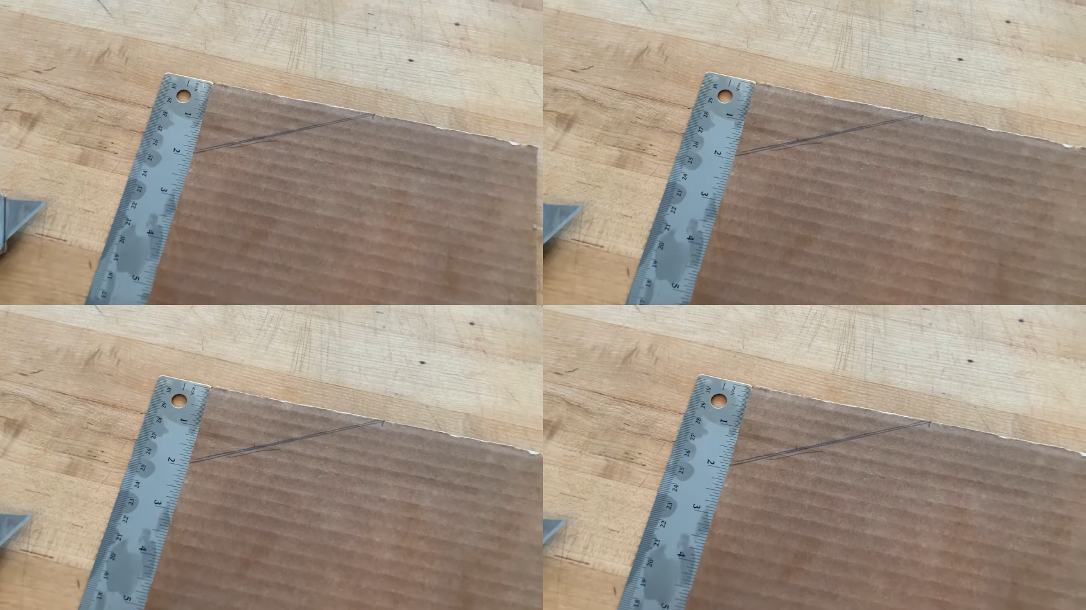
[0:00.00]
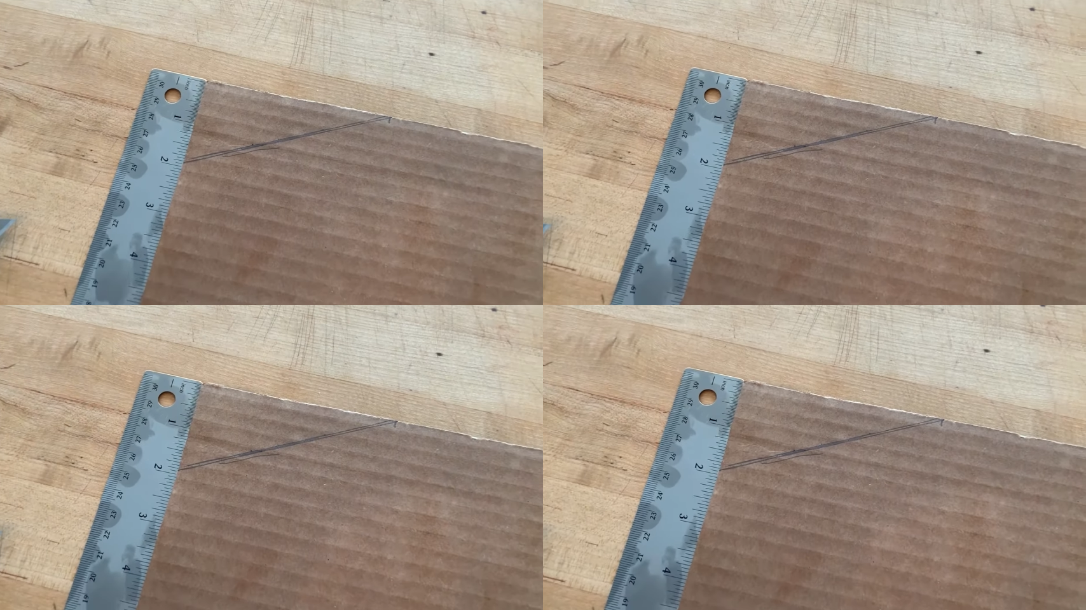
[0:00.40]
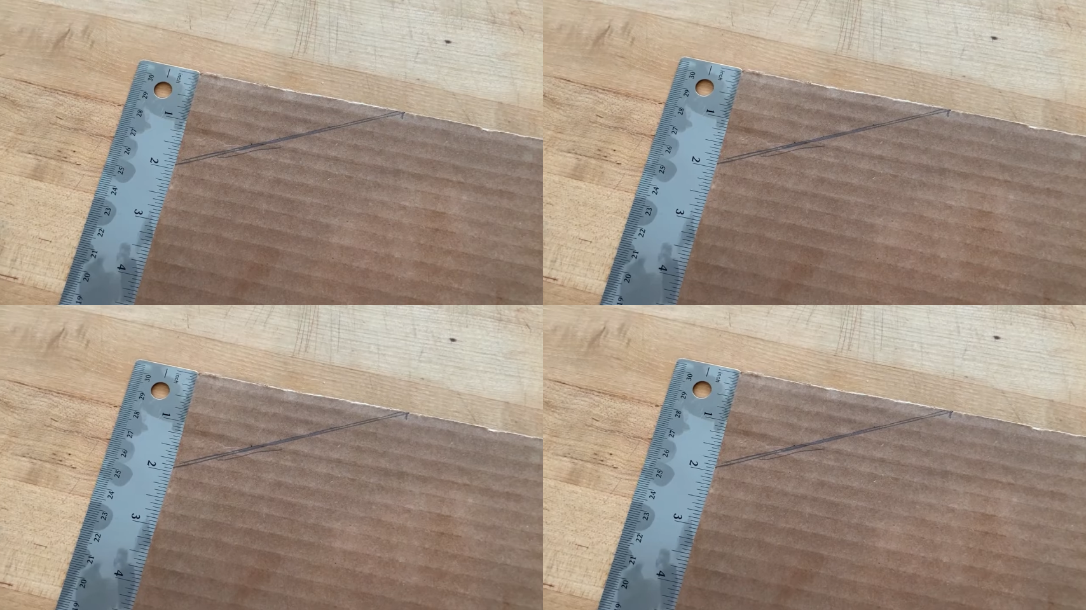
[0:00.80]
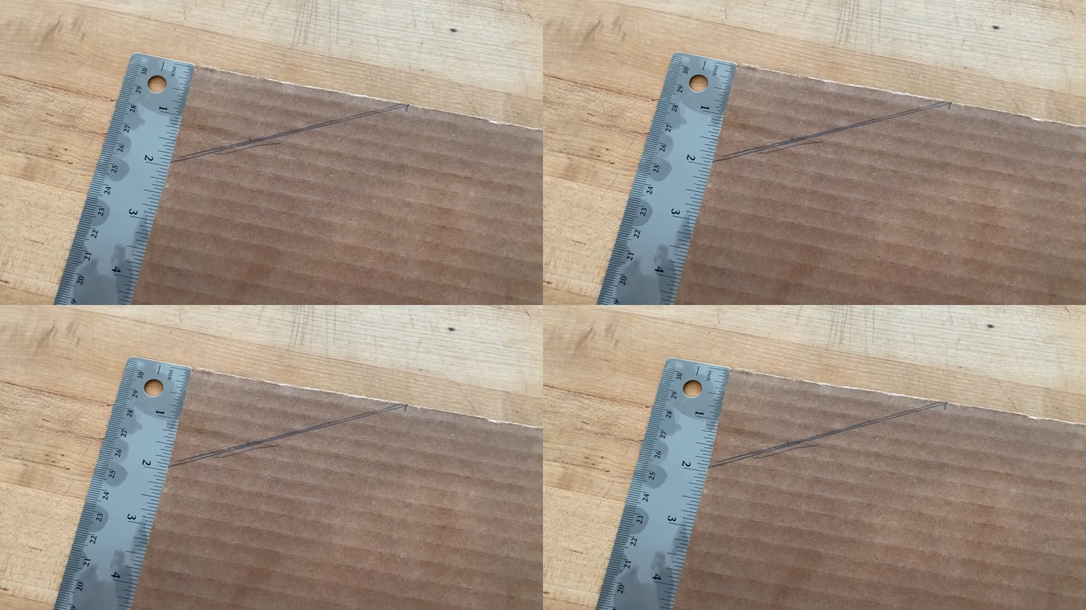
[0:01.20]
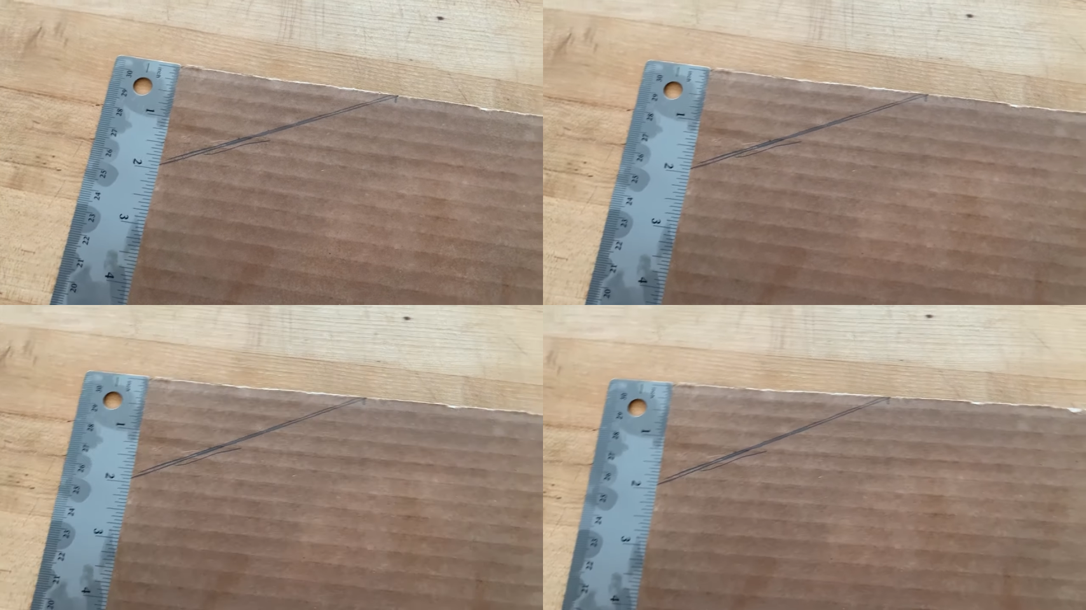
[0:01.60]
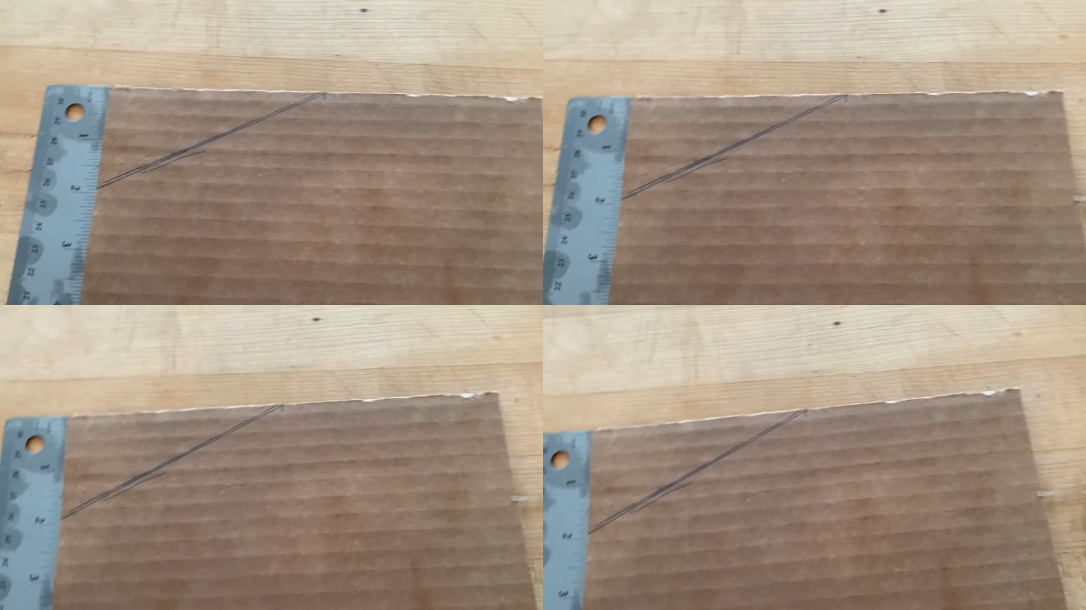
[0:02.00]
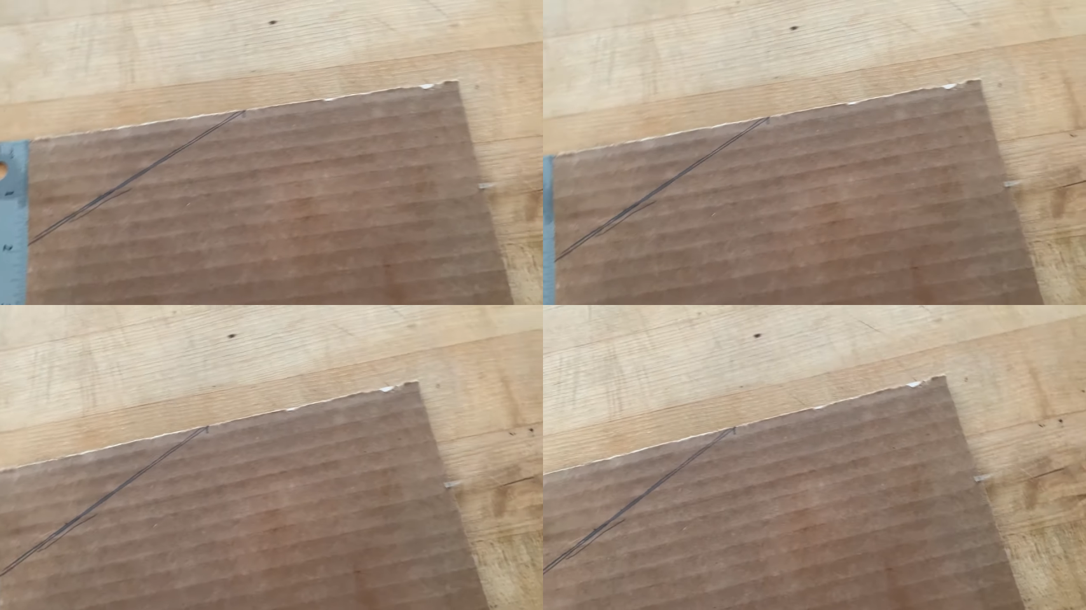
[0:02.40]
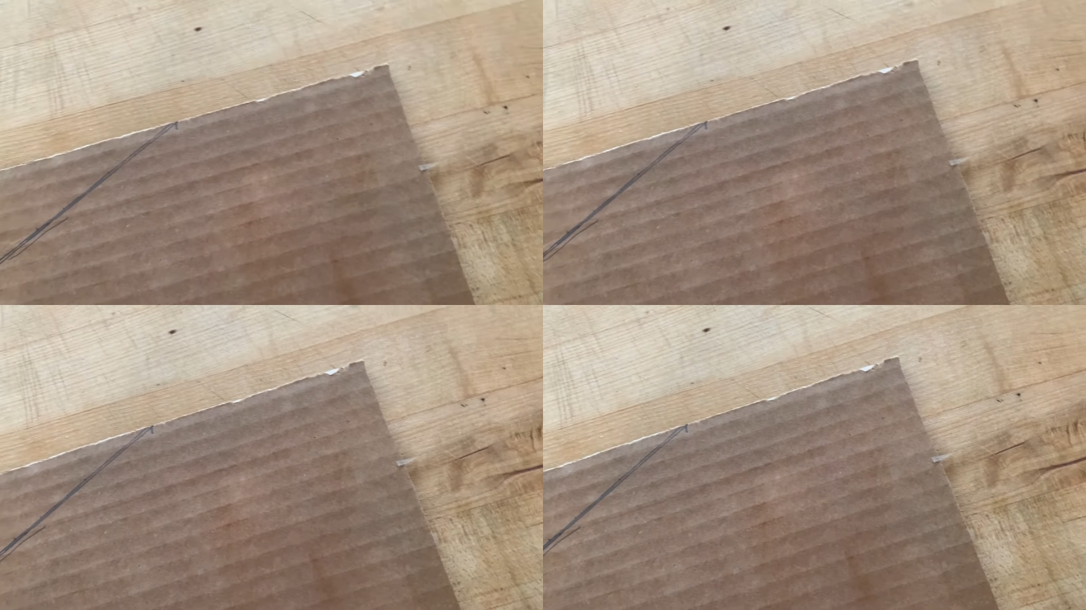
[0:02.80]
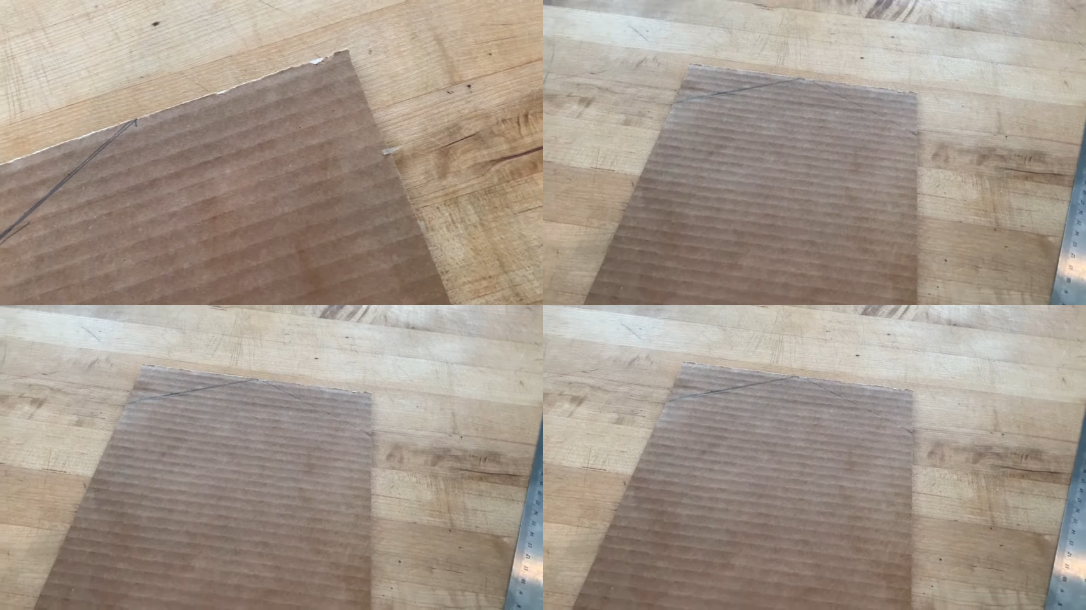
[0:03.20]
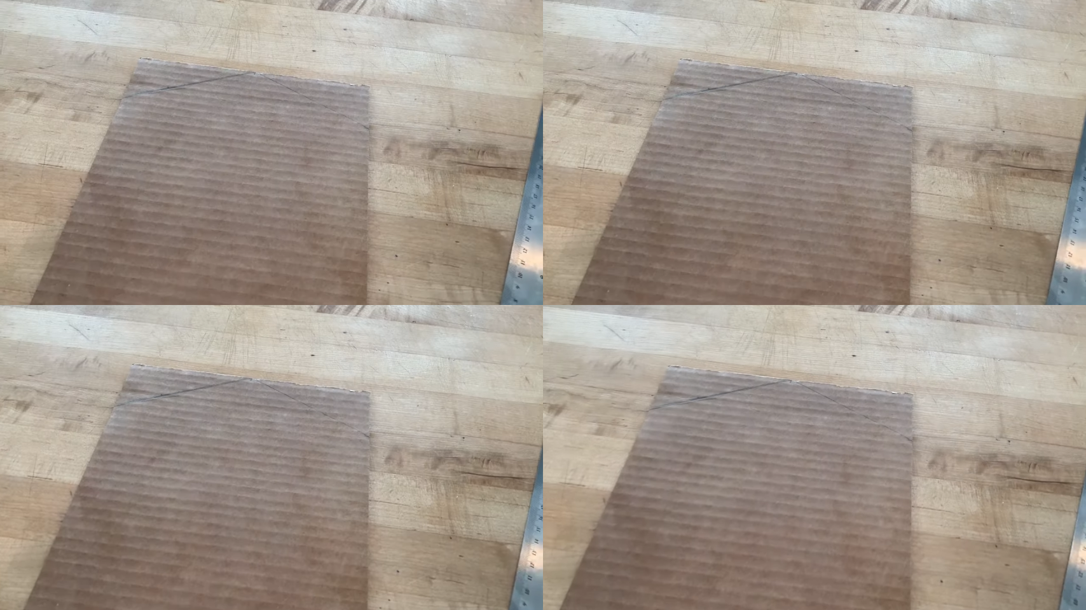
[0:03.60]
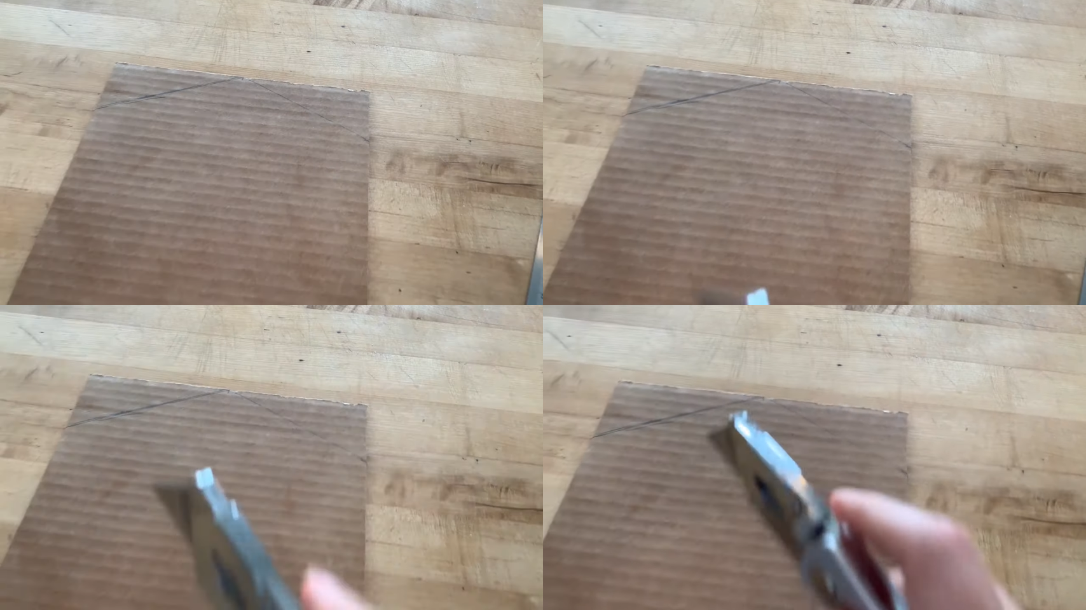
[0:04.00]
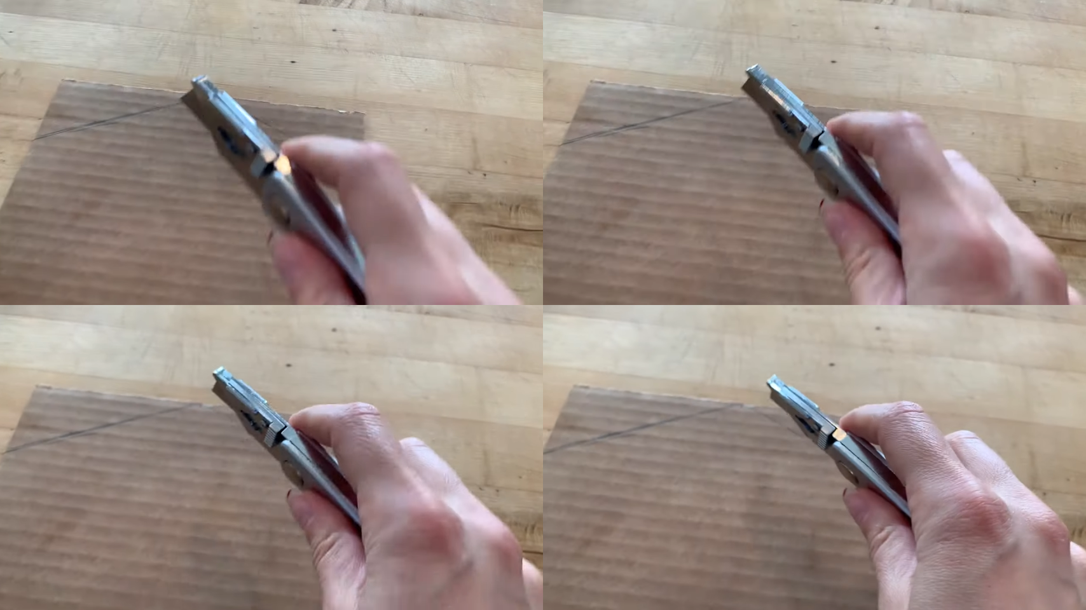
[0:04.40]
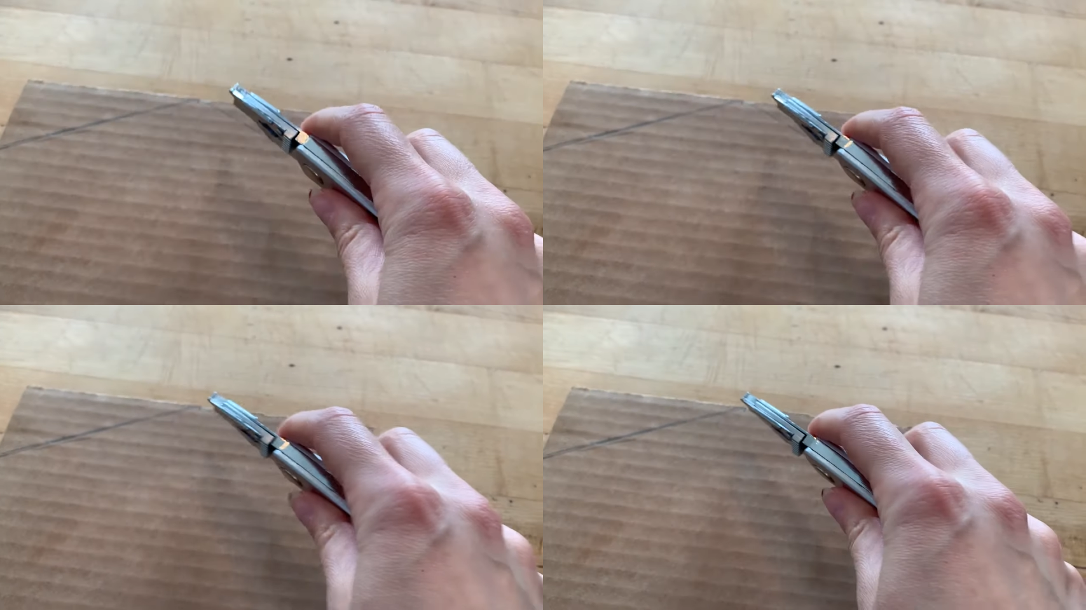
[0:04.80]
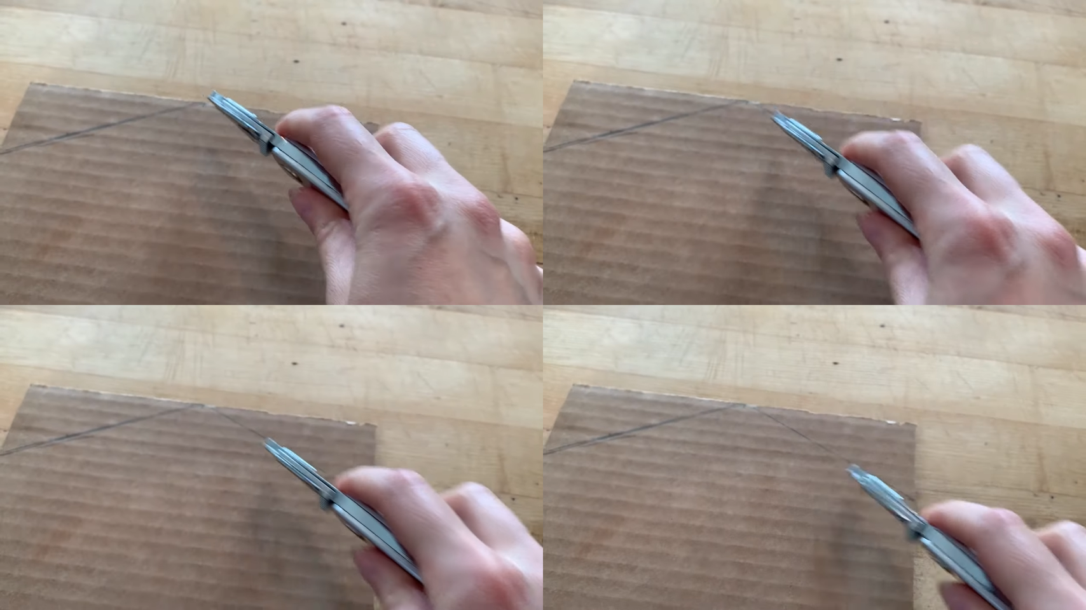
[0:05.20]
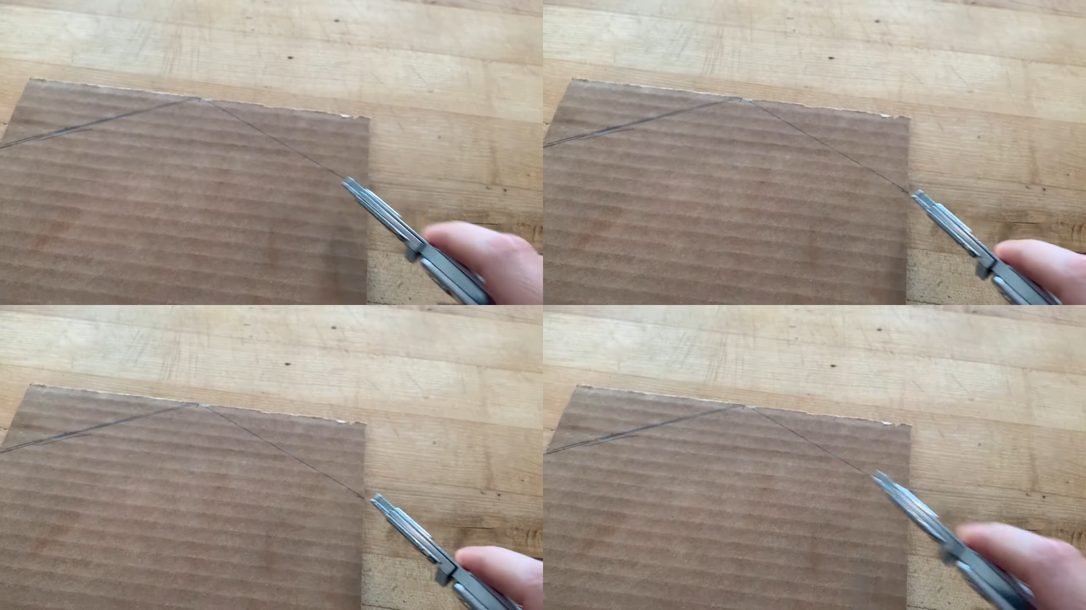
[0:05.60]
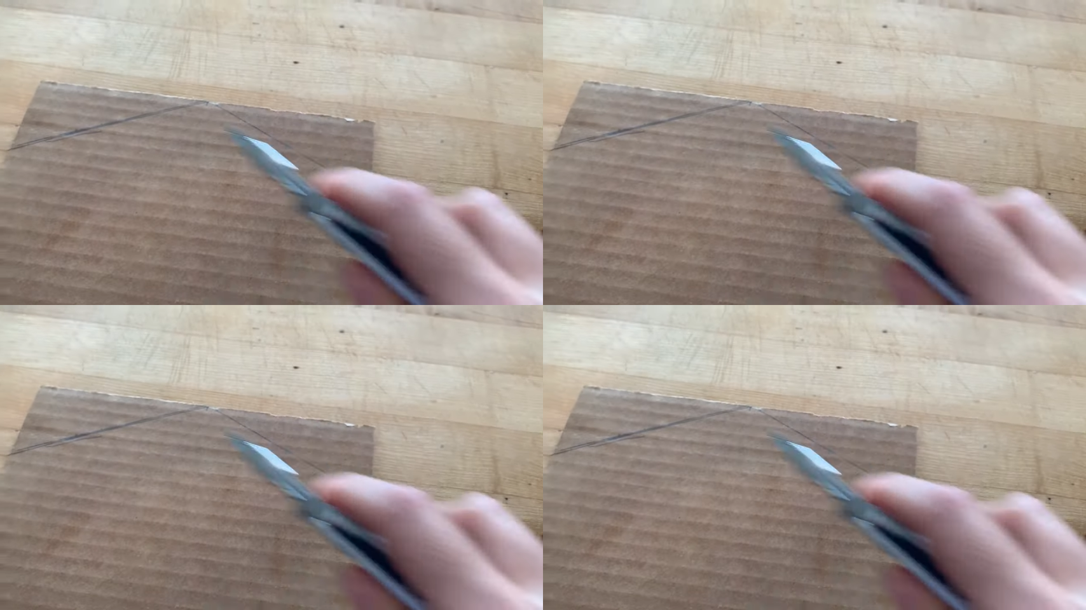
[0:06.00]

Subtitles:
(no speaker visible)